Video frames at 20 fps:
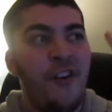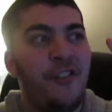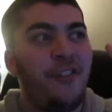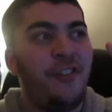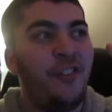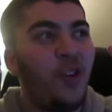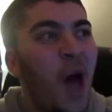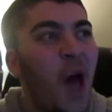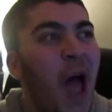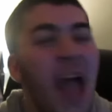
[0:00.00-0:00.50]

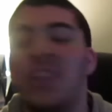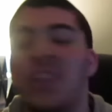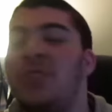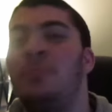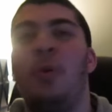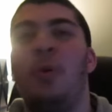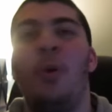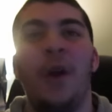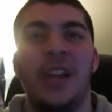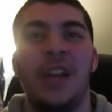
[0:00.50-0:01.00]

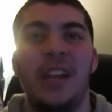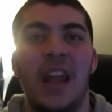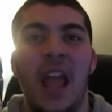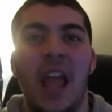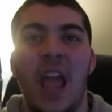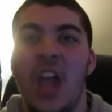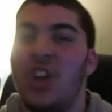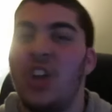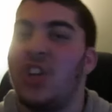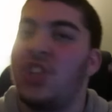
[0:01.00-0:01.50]
Flashpoint
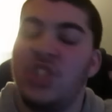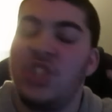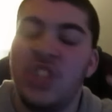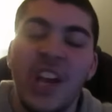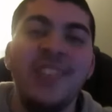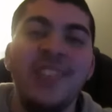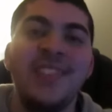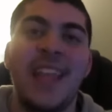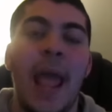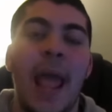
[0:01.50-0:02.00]

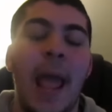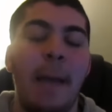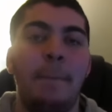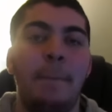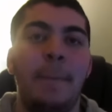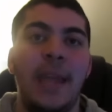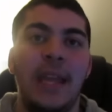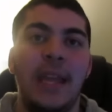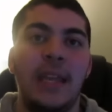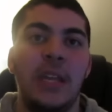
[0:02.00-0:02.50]
just
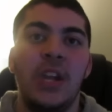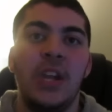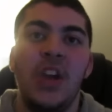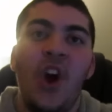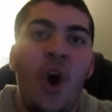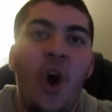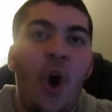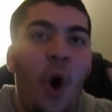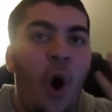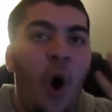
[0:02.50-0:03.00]
happened
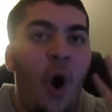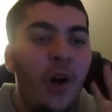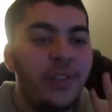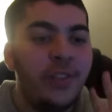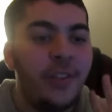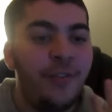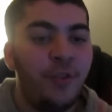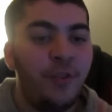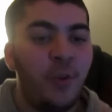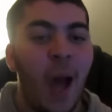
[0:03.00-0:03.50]
on
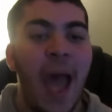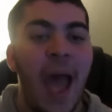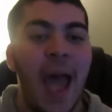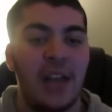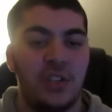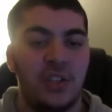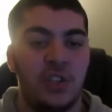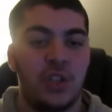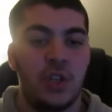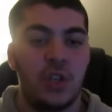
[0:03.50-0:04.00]
The
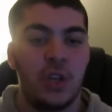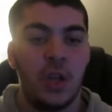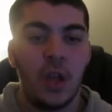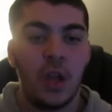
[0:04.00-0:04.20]
Flash